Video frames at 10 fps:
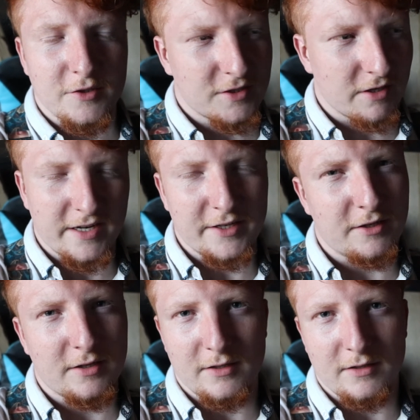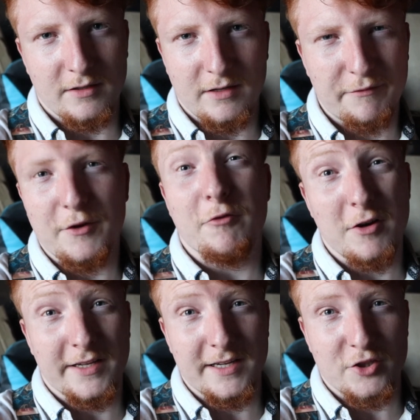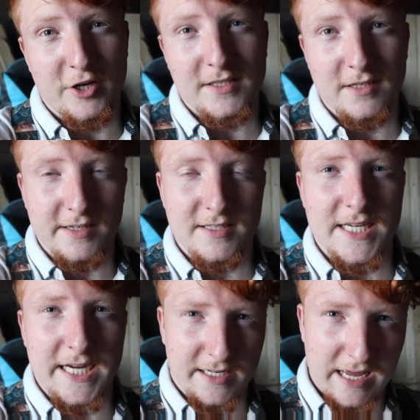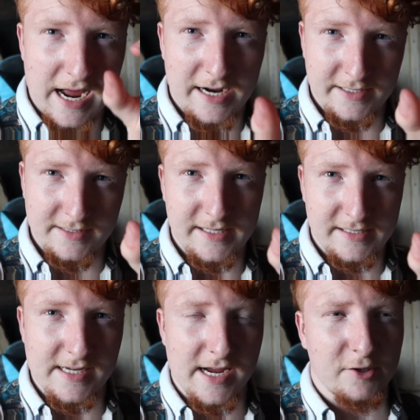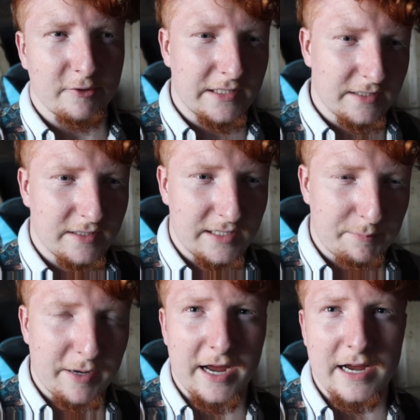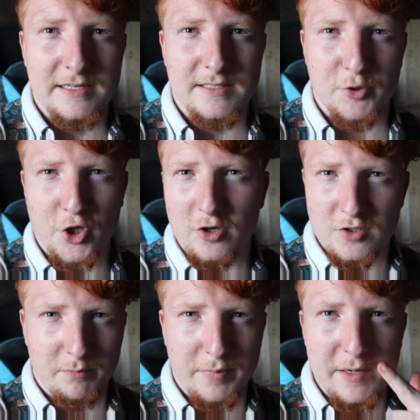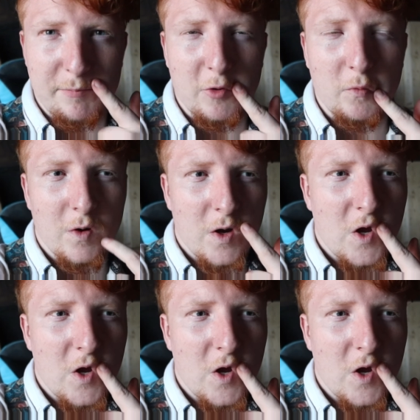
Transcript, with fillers: so that you can if you're really interested in seeing the high detail in the parts I'm sure some people